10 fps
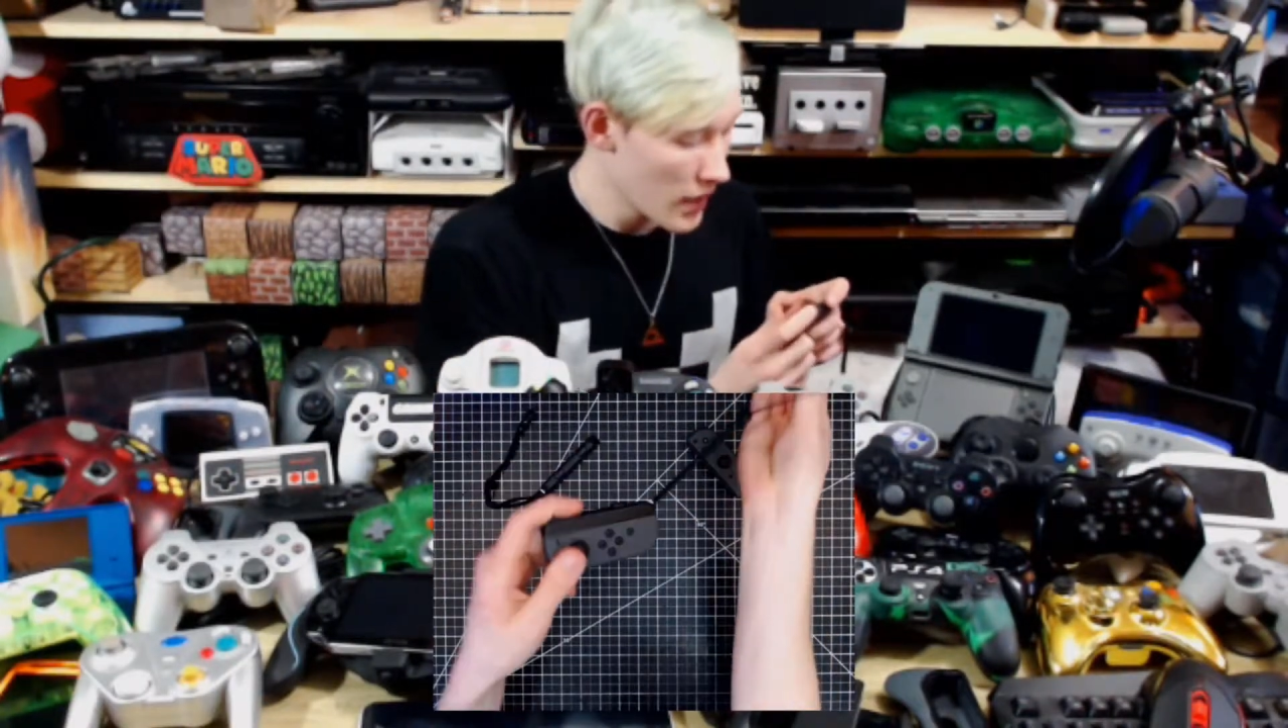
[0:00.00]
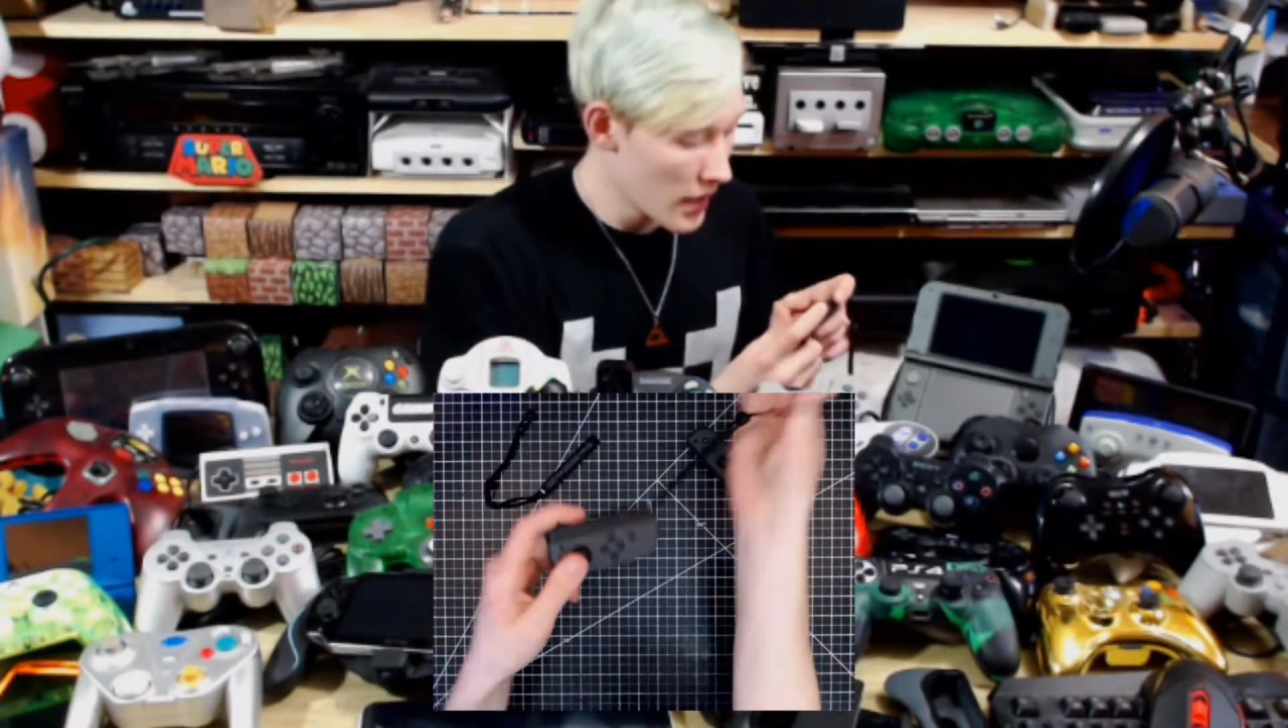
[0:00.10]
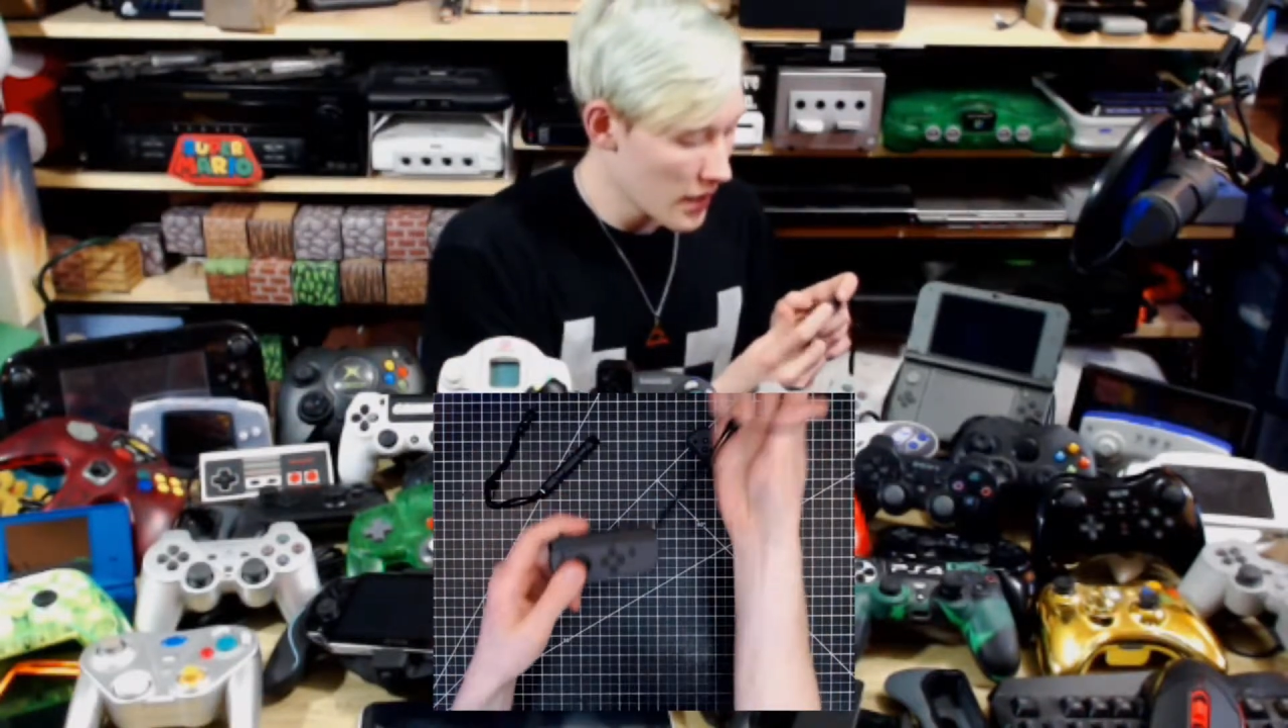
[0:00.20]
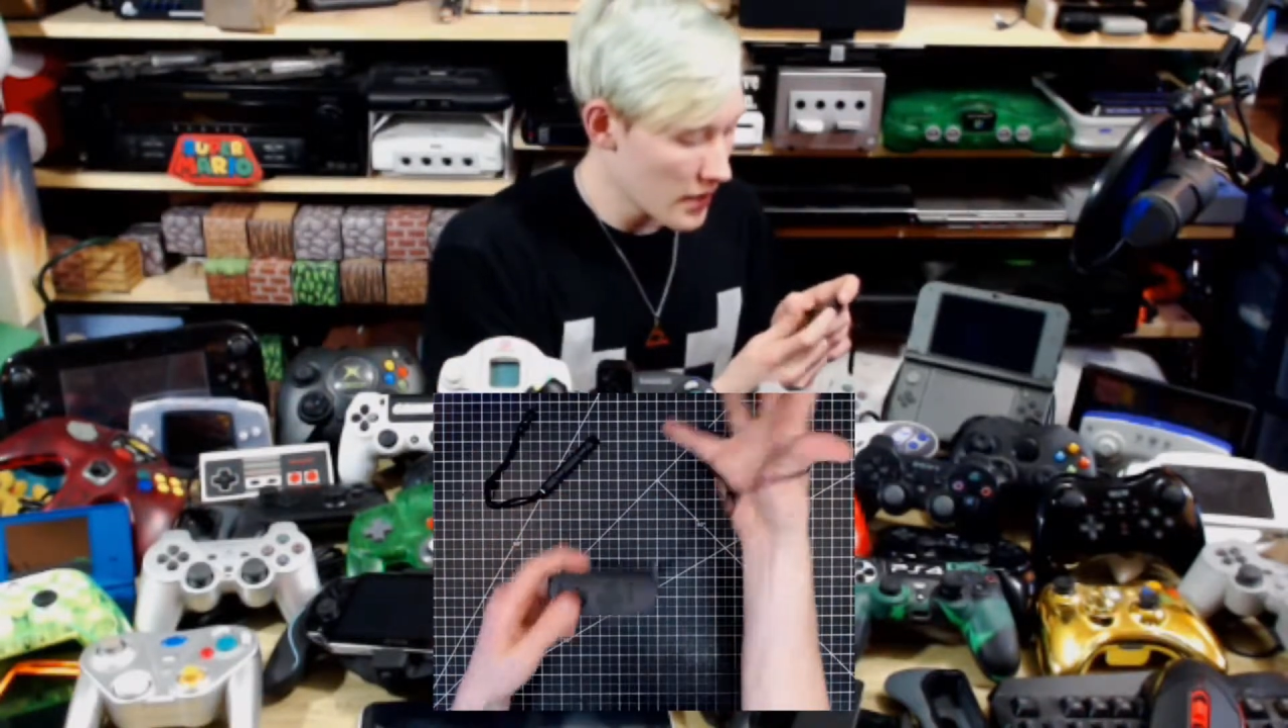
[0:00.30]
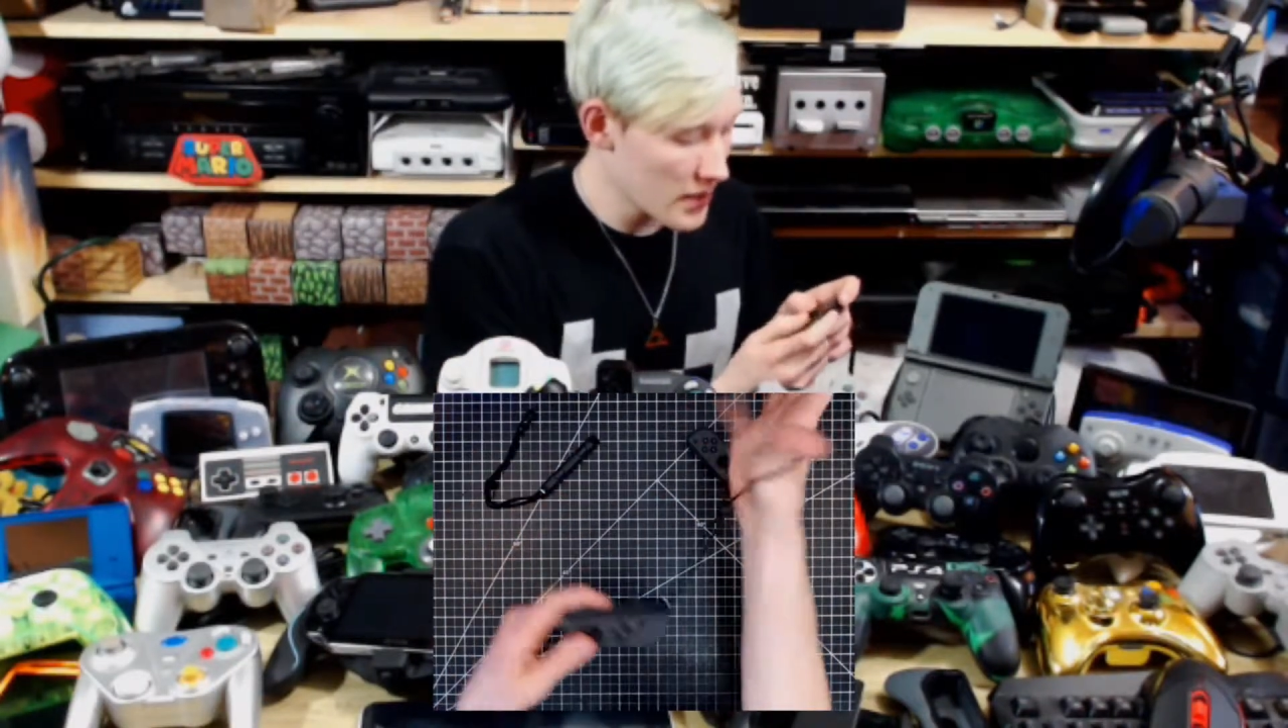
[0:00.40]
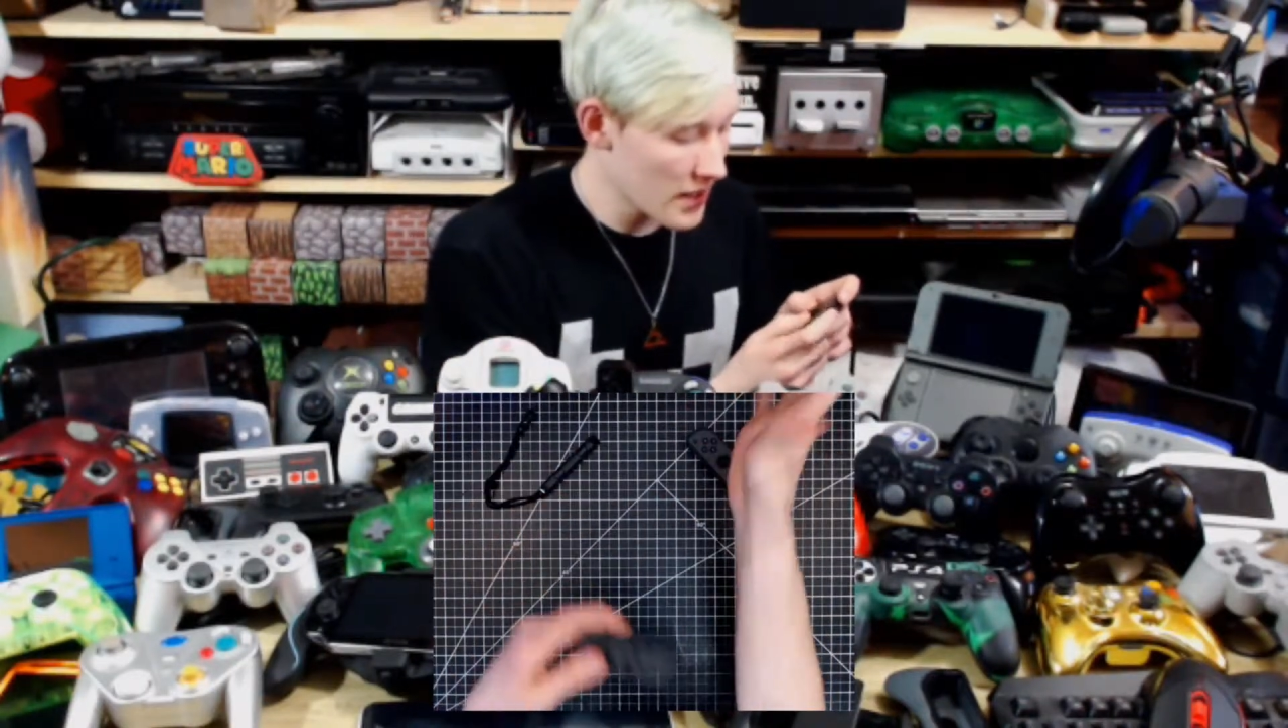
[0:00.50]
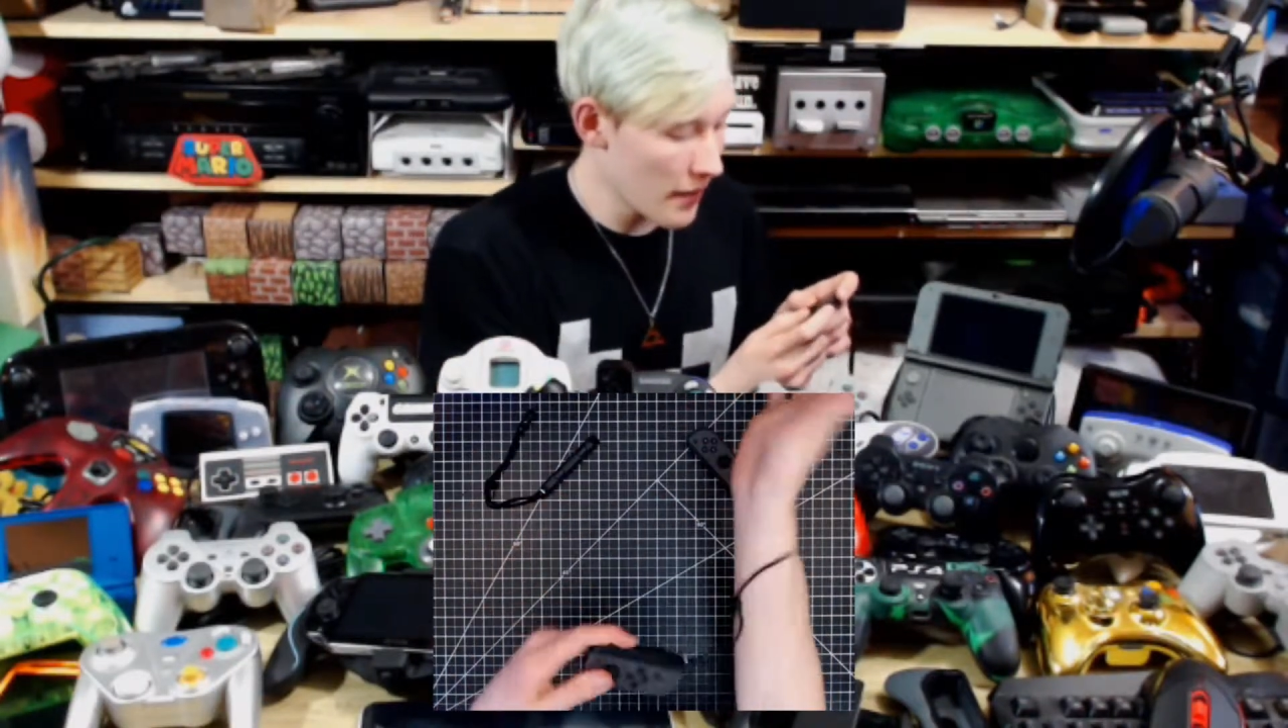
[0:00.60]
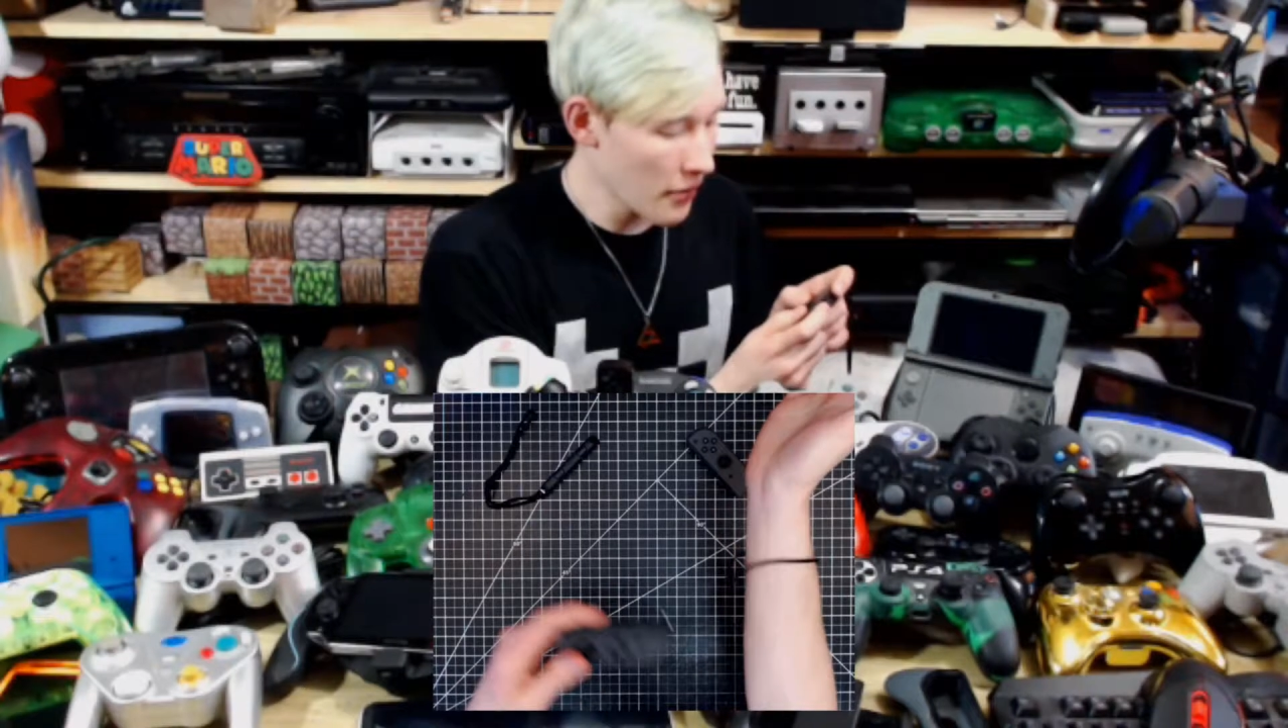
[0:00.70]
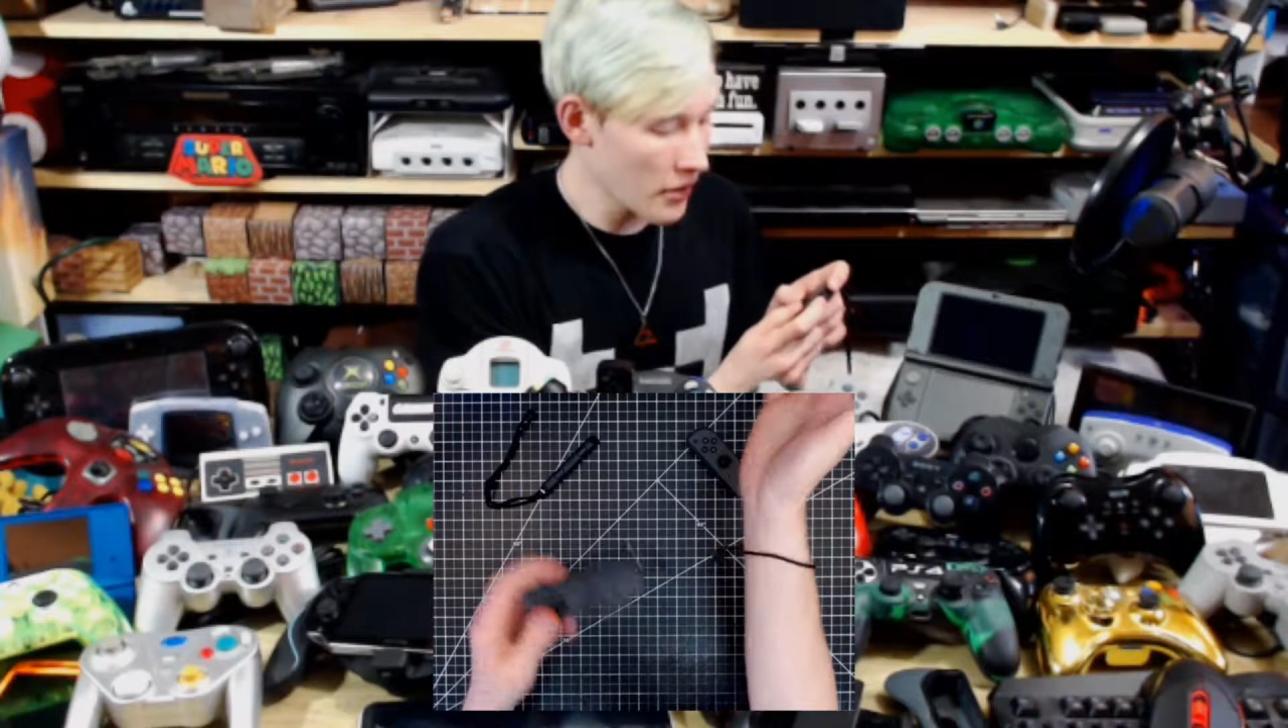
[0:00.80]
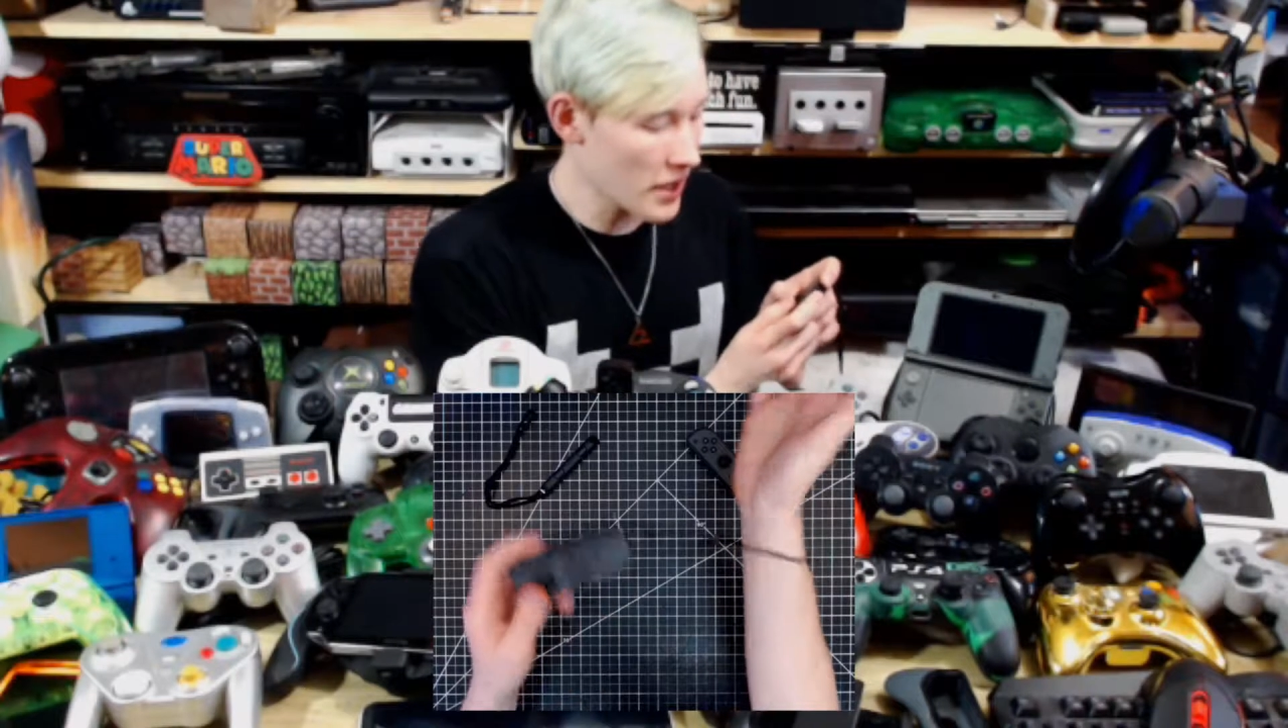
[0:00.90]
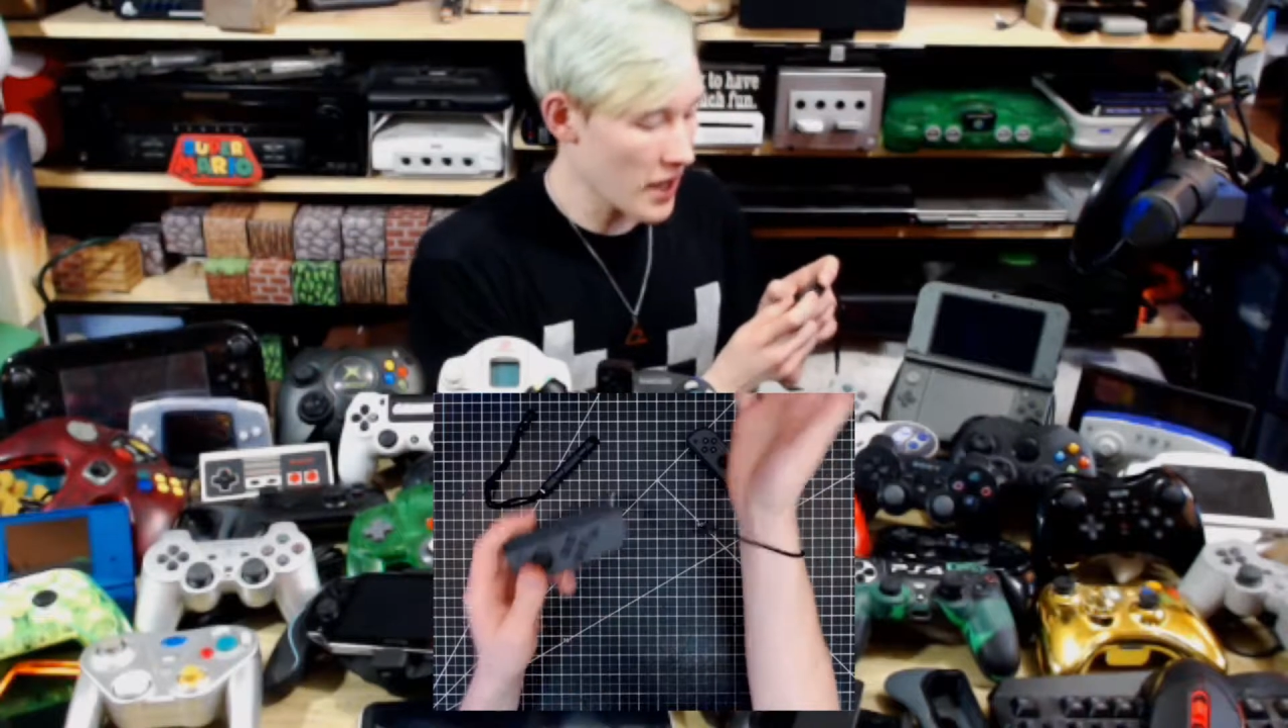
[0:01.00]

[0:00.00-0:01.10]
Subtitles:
This definitely